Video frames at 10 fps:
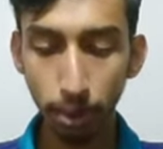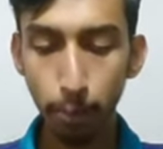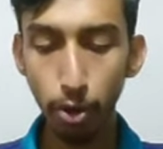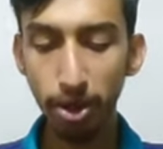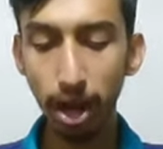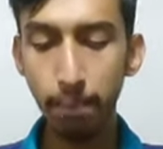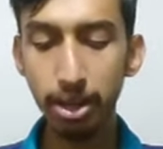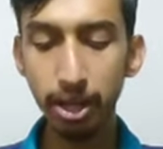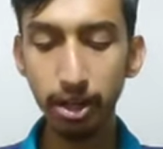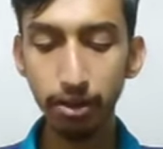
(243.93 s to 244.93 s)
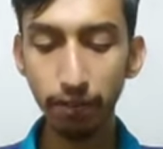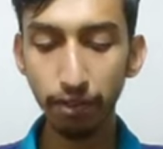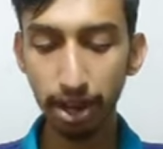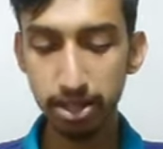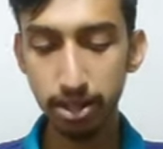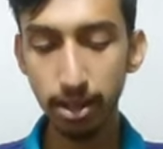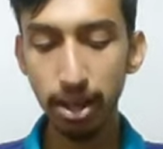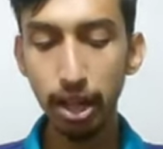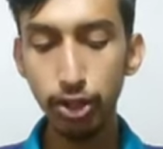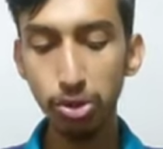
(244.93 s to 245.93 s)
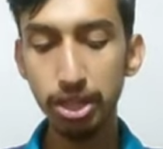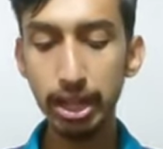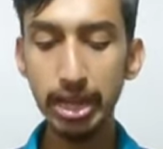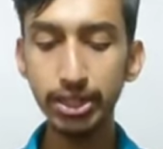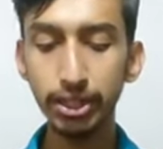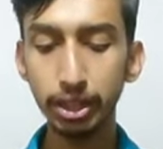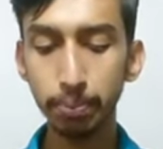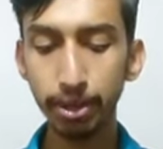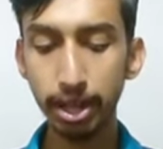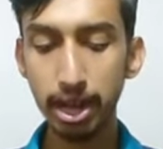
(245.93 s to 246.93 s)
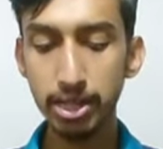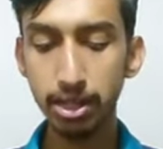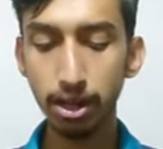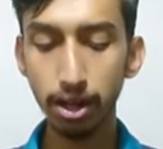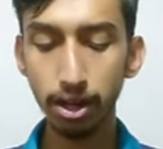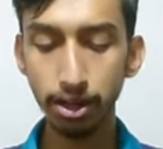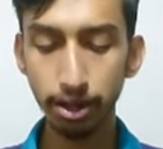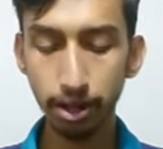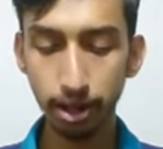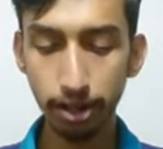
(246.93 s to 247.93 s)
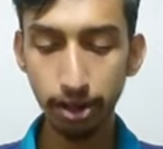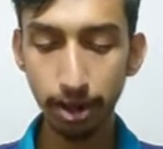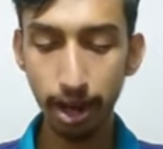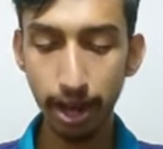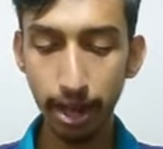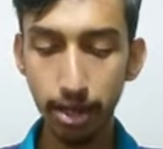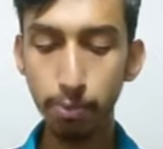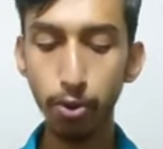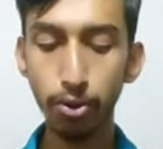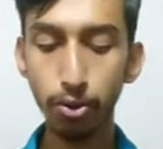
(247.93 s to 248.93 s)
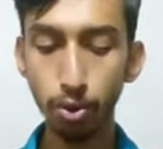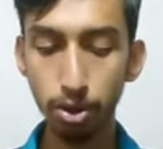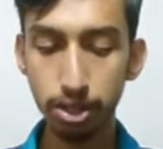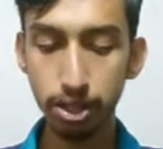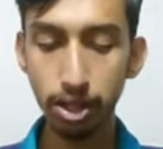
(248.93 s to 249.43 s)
programming interface, using http as the underlying protocols.